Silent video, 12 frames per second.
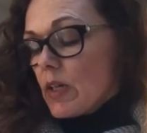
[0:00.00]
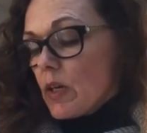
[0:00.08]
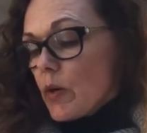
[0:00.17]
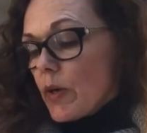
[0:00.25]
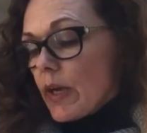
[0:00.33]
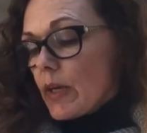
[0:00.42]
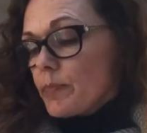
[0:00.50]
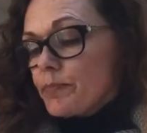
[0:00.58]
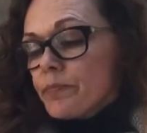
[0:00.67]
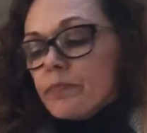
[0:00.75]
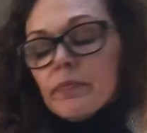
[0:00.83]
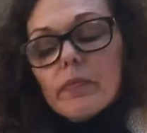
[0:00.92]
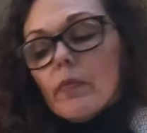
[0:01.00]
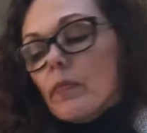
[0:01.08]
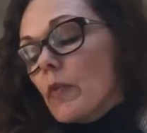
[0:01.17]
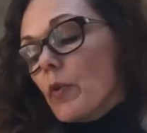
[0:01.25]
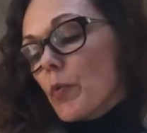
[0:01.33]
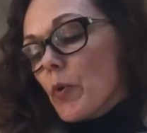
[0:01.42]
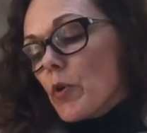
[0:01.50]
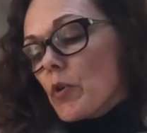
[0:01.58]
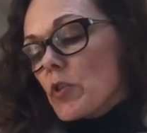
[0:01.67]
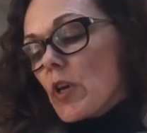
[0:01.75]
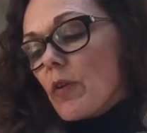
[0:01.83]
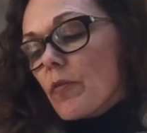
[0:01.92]
Okay, the words
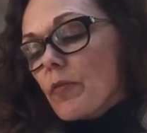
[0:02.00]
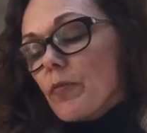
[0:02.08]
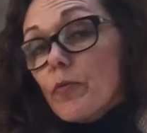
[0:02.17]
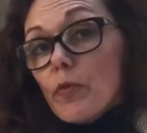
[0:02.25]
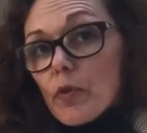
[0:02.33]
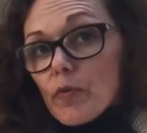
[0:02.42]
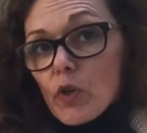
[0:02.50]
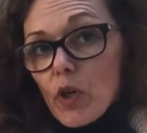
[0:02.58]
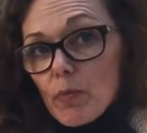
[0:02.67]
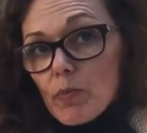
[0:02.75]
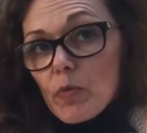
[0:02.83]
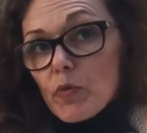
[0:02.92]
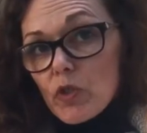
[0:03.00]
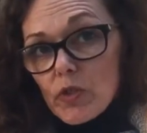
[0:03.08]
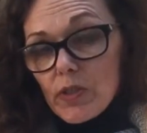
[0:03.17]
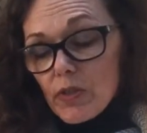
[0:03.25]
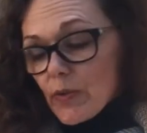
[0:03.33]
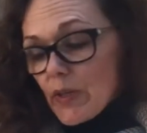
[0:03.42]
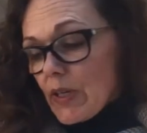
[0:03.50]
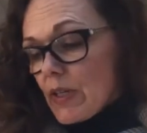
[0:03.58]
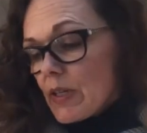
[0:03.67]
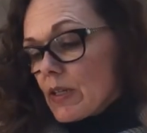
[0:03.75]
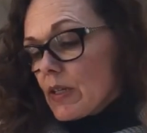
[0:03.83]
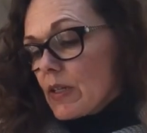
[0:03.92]
are of the 4 of Cups. I'm just going to read
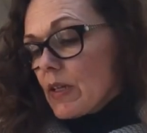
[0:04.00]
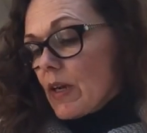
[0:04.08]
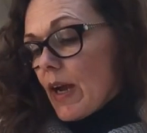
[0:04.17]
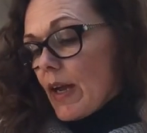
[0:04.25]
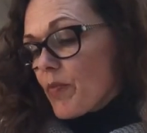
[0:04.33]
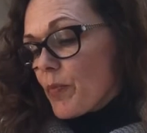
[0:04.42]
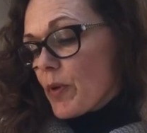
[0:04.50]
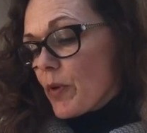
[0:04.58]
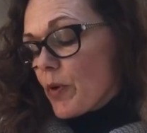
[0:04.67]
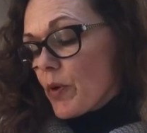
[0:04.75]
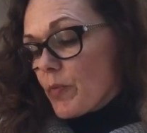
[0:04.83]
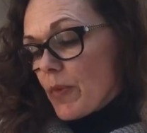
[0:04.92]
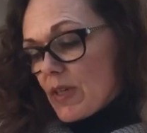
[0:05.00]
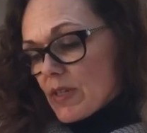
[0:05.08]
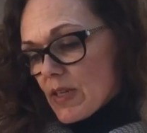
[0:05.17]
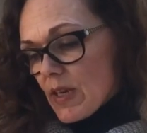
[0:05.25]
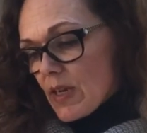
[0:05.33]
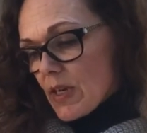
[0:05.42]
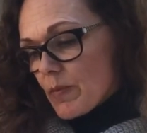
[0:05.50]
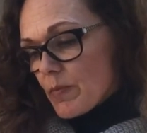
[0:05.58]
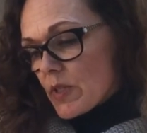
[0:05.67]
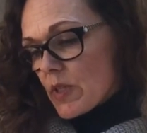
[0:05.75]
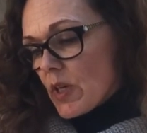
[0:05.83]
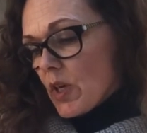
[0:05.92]
it. I have been hurt many times.